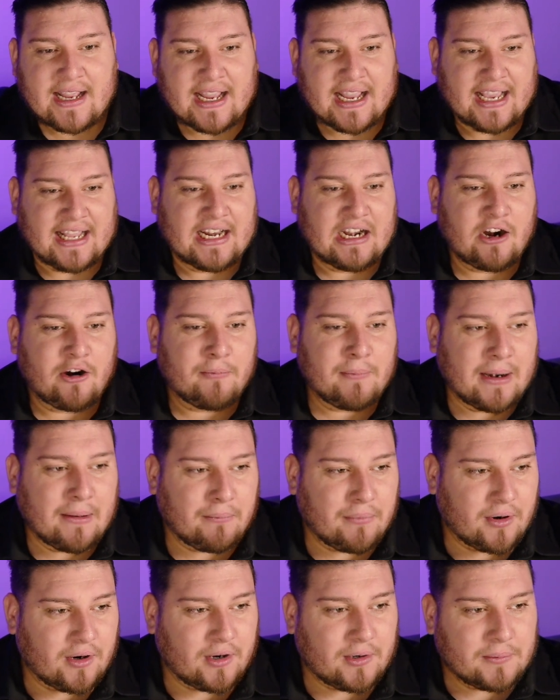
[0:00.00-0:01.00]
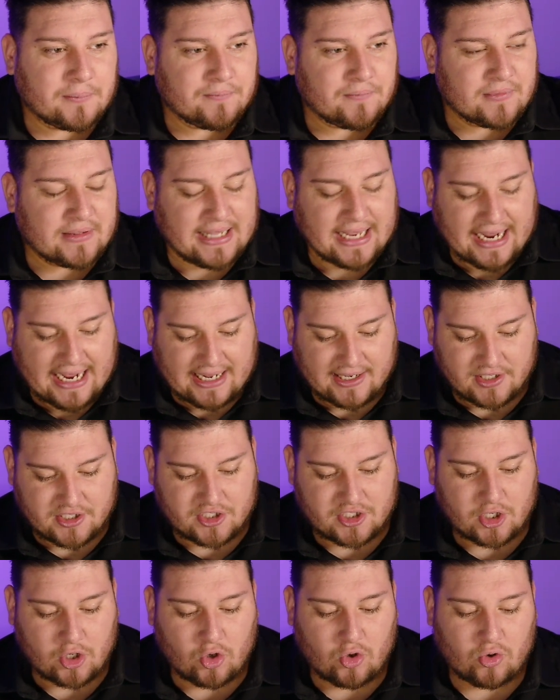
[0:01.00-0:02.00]
And I remember they had
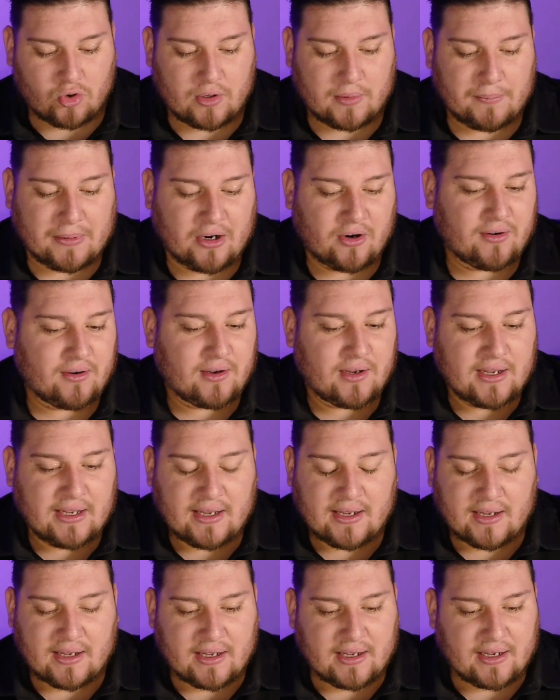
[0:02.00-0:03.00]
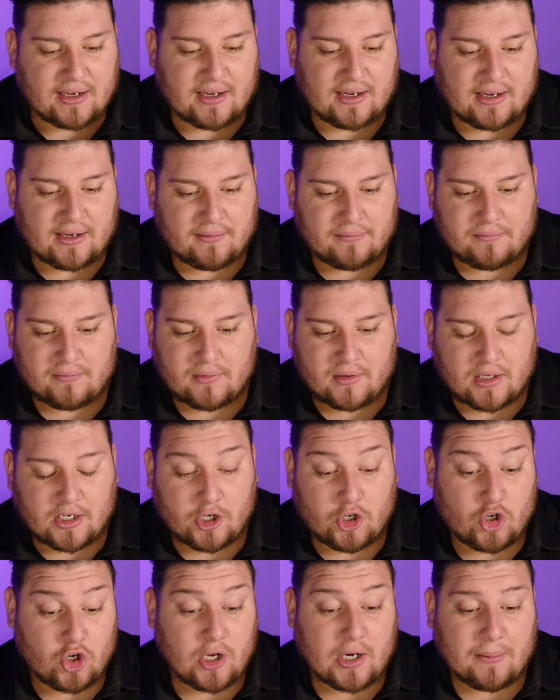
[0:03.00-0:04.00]
sold about a
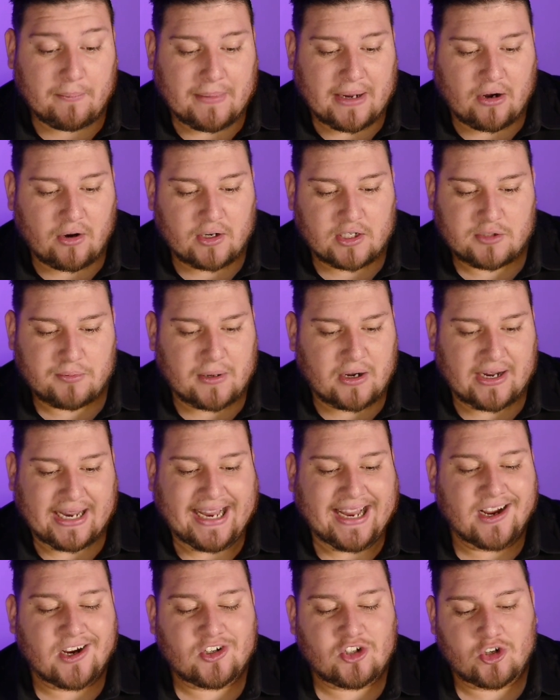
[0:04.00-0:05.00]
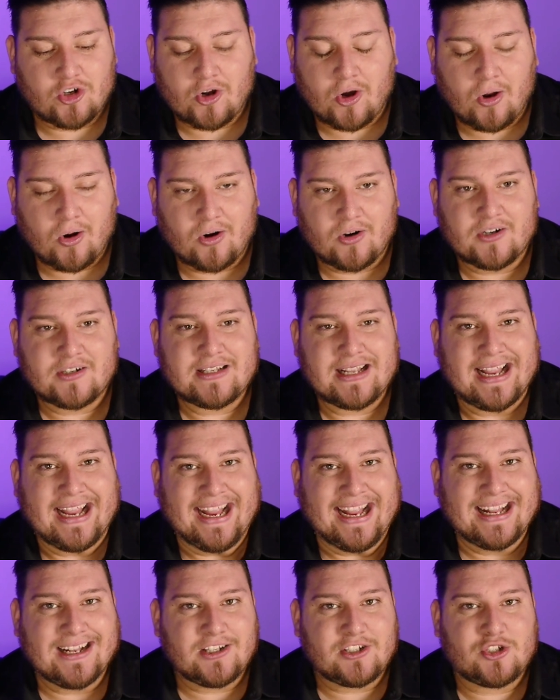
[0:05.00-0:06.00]
good amount. It's about $800
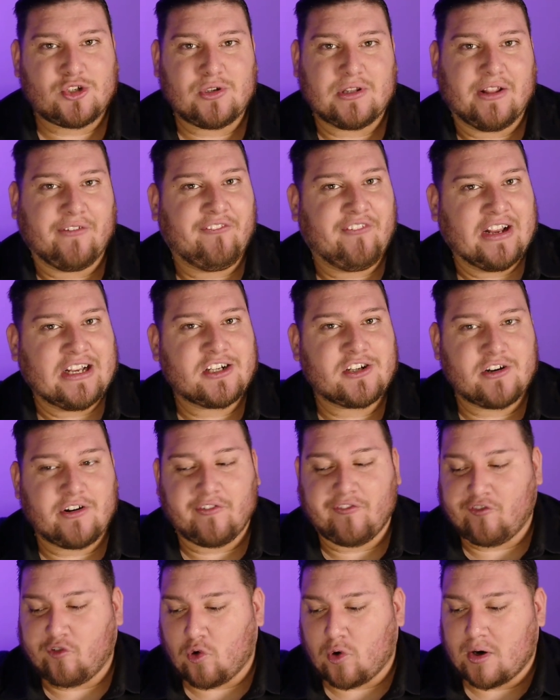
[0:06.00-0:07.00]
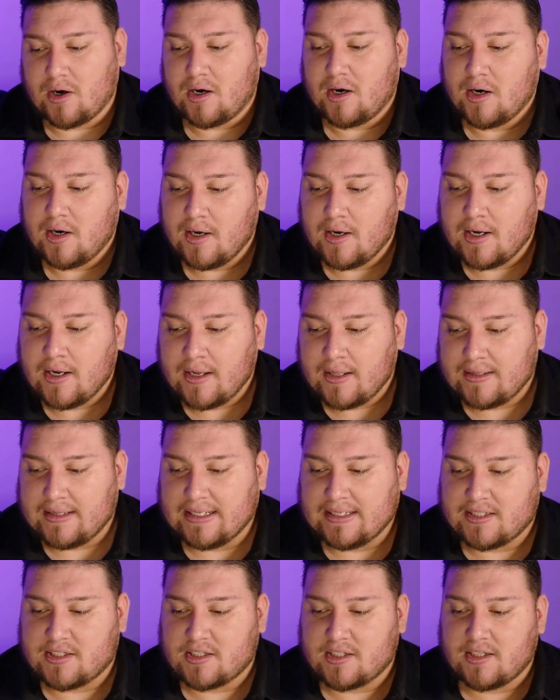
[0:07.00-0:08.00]
into the vision for
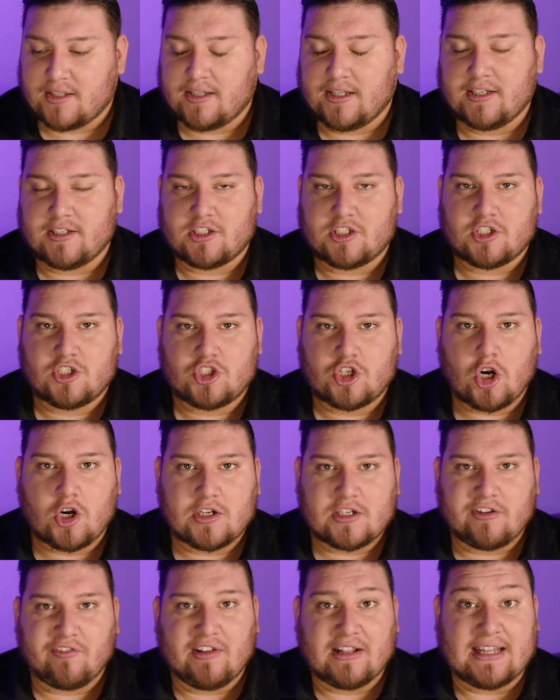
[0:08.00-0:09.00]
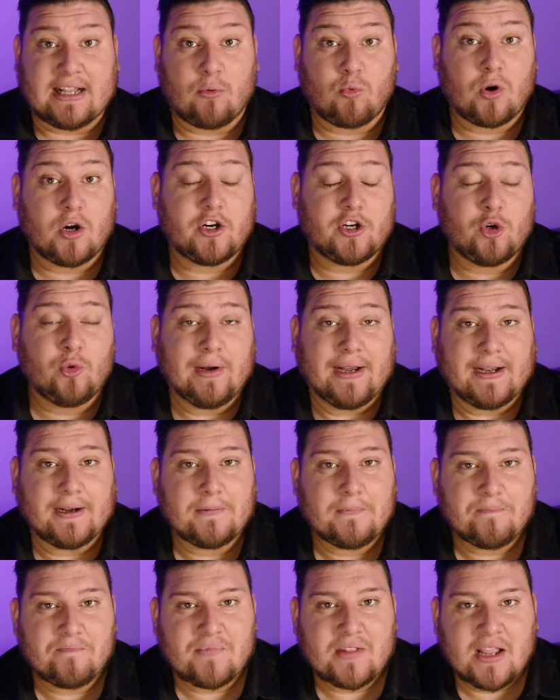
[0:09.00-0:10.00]
this church event that we're doing.
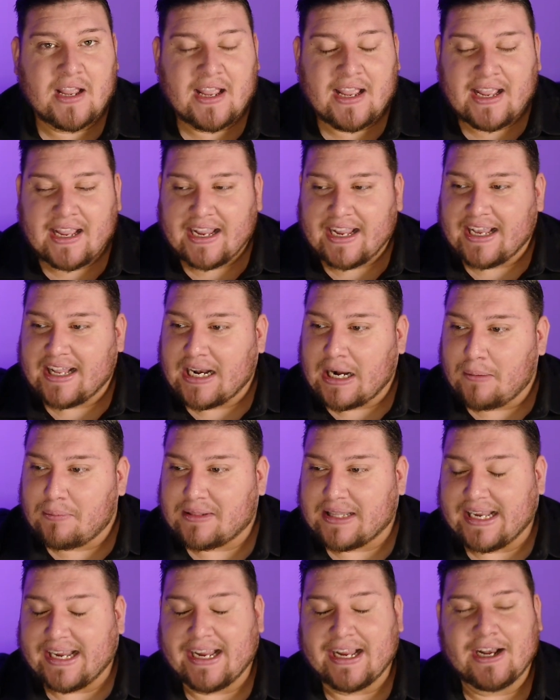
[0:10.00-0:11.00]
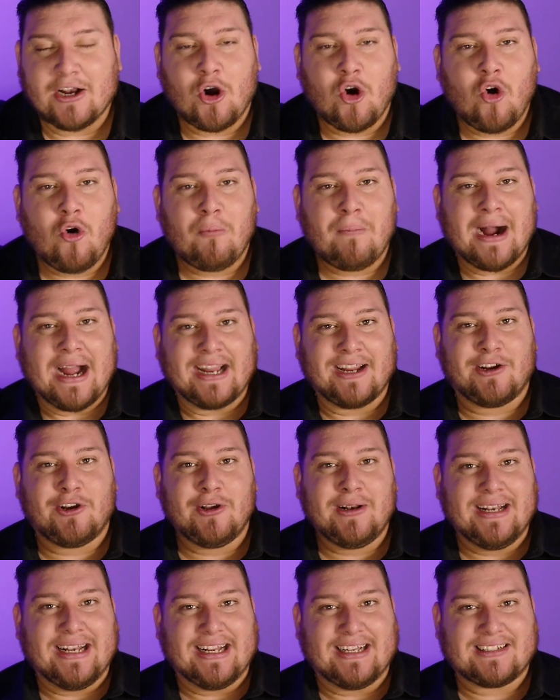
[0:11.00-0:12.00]
And I'm thinking, oh my
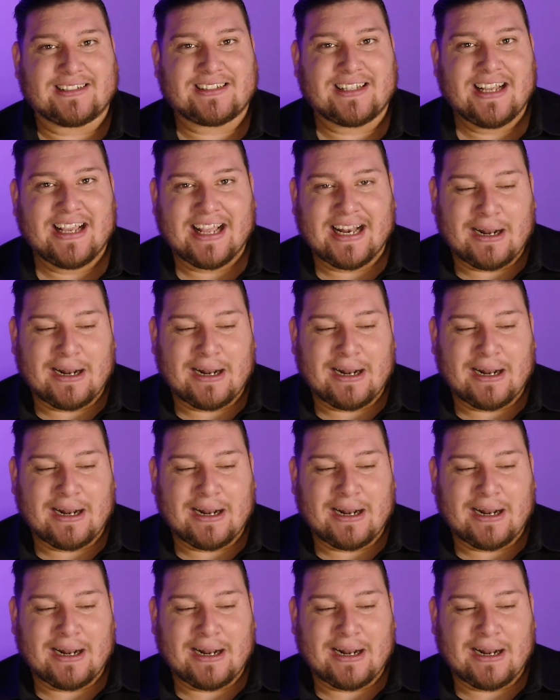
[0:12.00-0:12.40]
goodness.